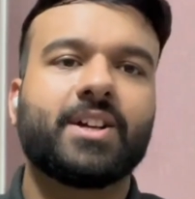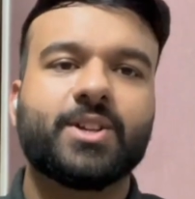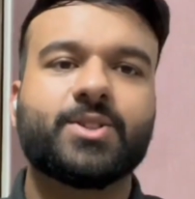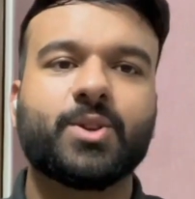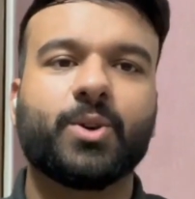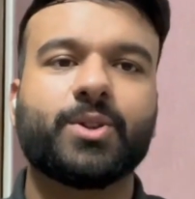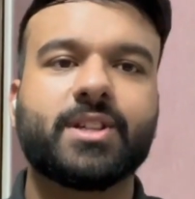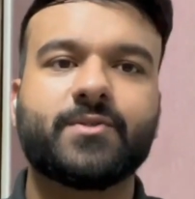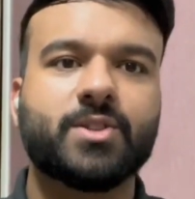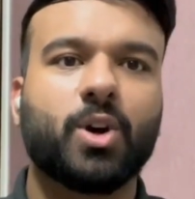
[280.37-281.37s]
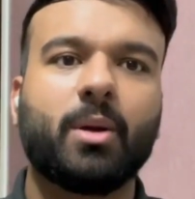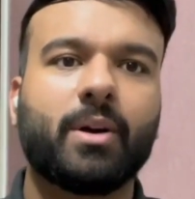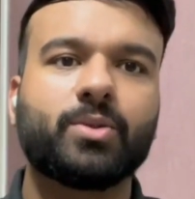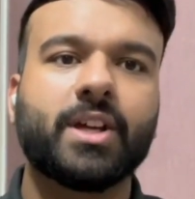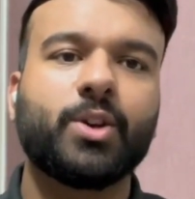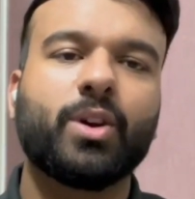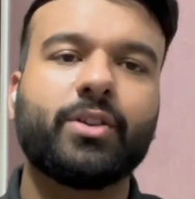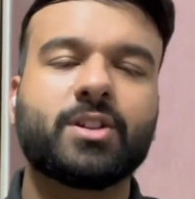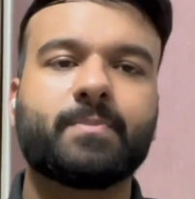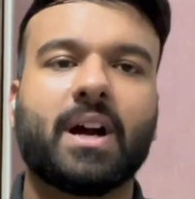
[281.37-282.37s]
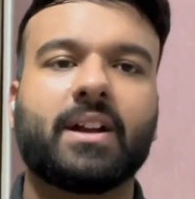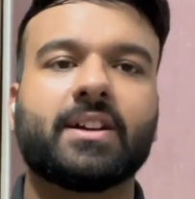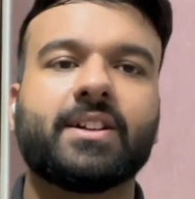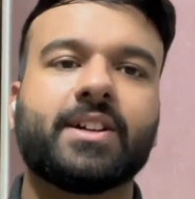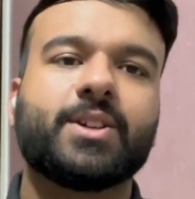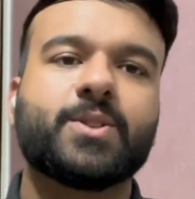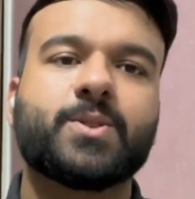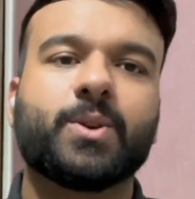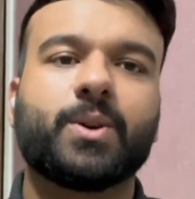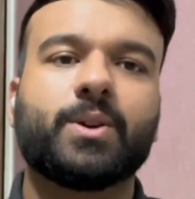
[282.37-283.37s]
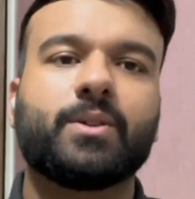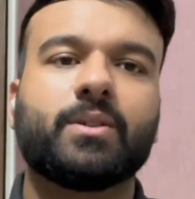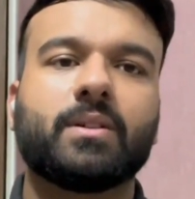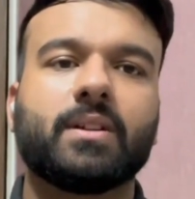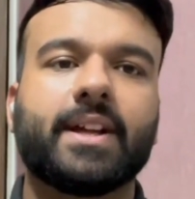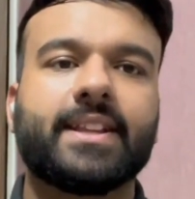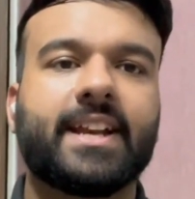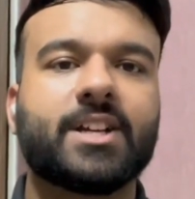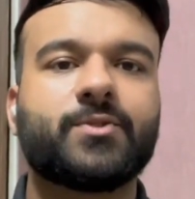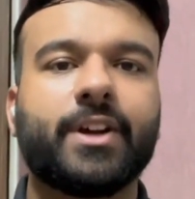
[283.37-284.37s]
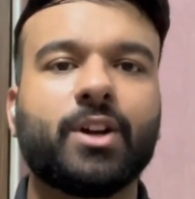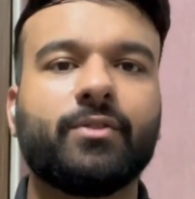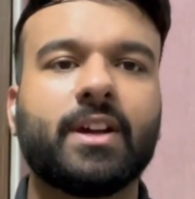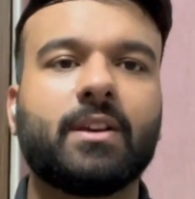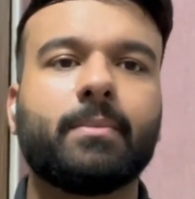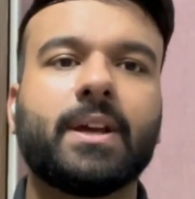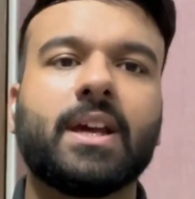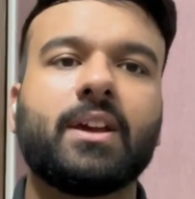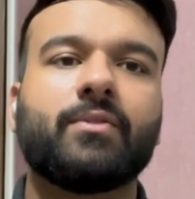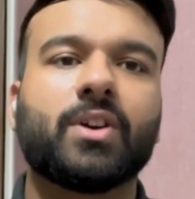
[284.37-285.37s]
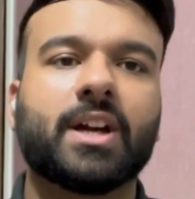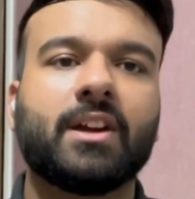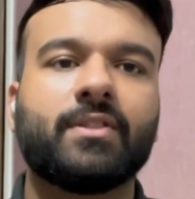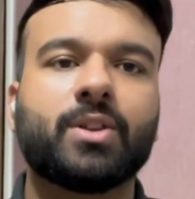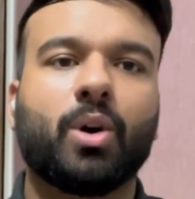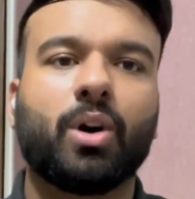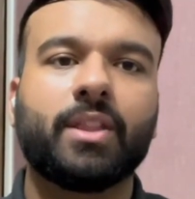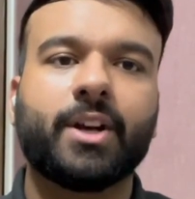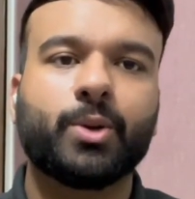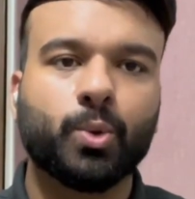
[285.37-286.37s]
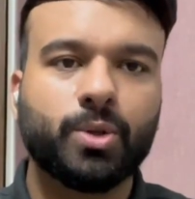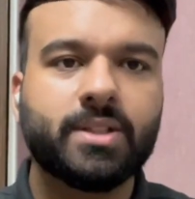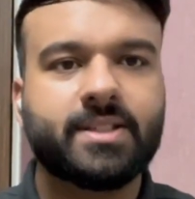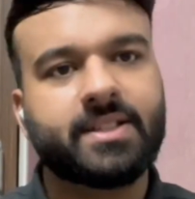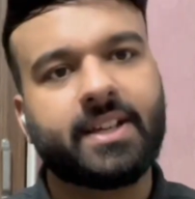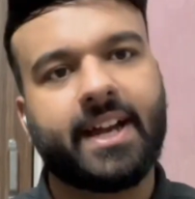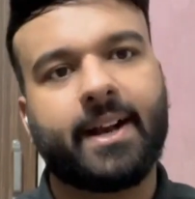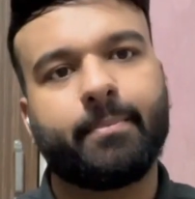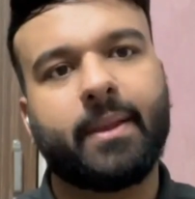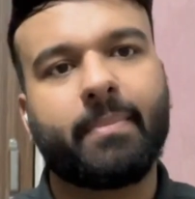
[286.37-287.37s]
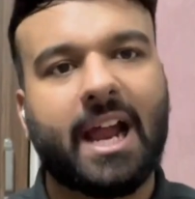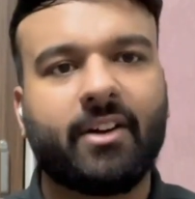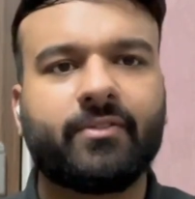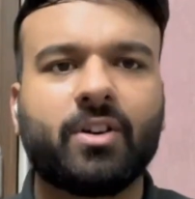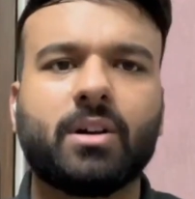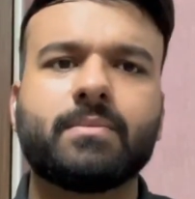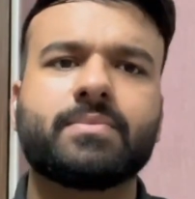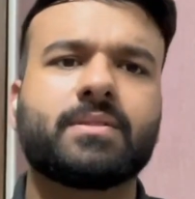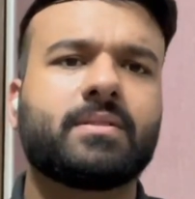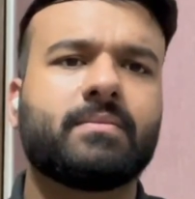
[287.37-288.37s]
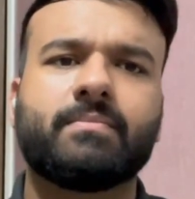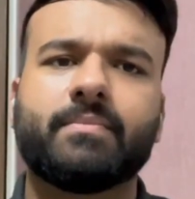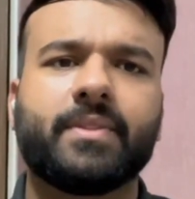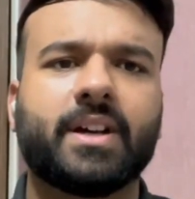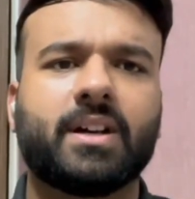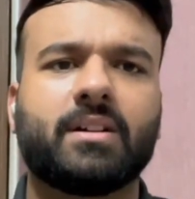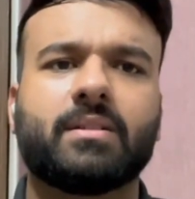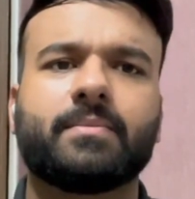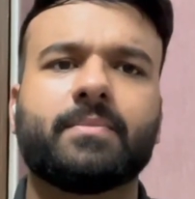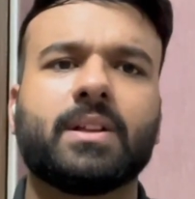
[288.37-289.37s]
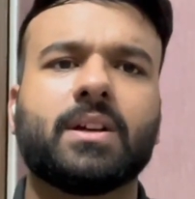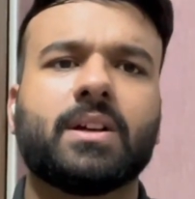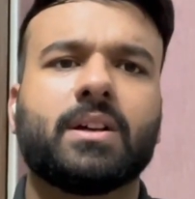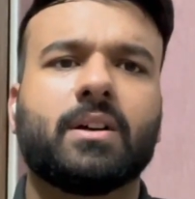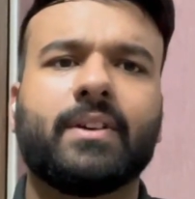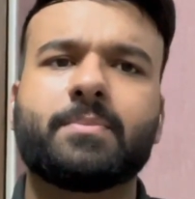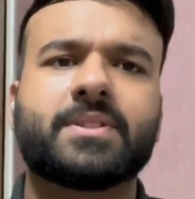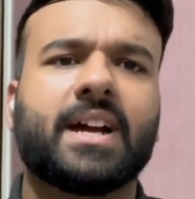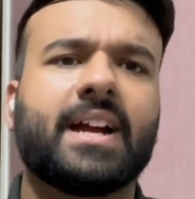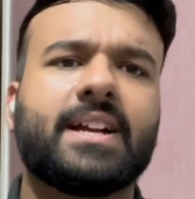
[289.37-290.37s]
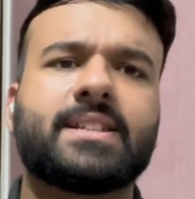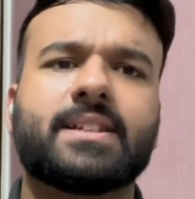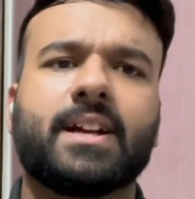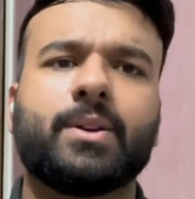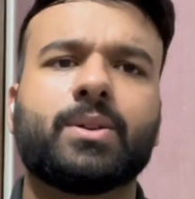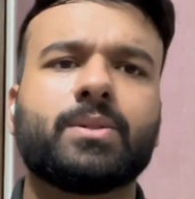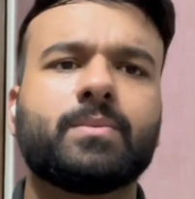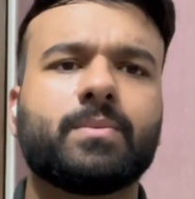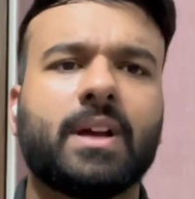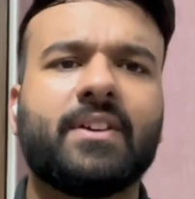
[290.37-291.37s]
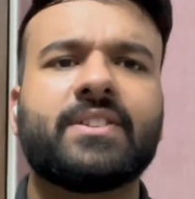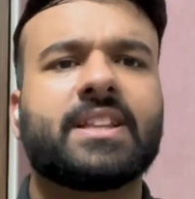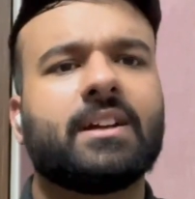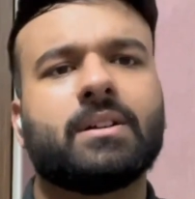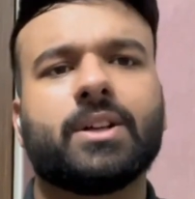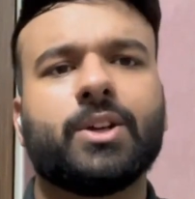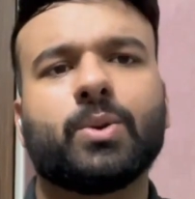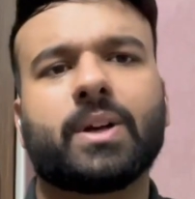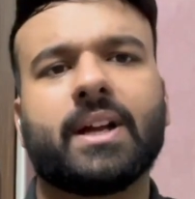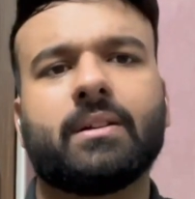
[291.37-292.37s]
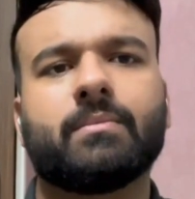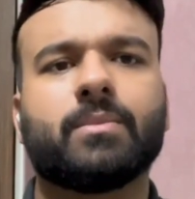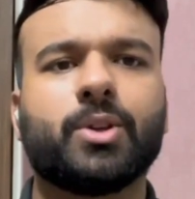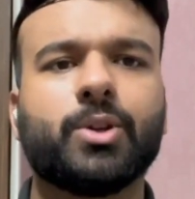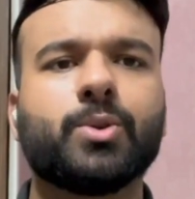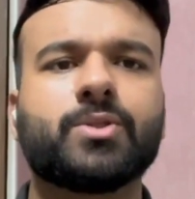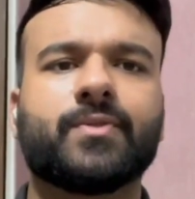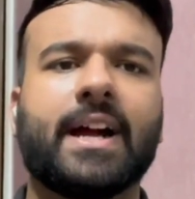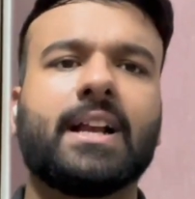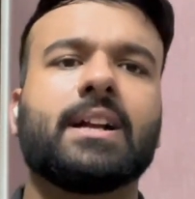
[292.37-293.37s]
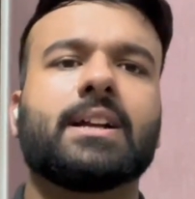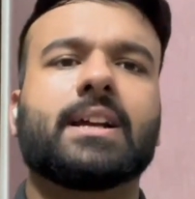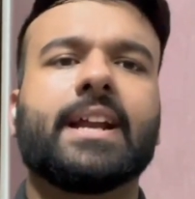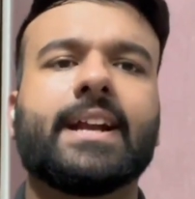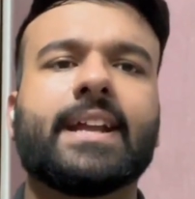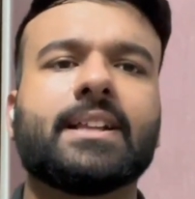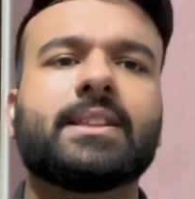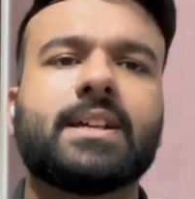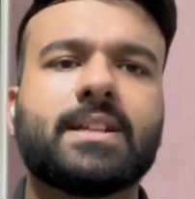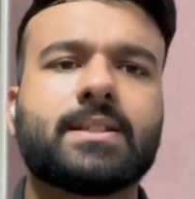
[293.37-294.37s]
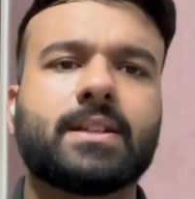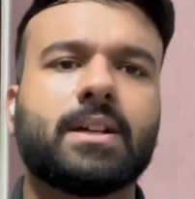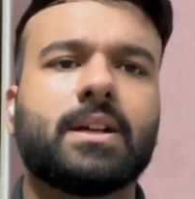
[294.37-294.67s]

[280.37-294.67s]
So this was all about the UI UX part. So in the next video, we will be working with all the tools, the platforms, the websites, and everything you can use while creating these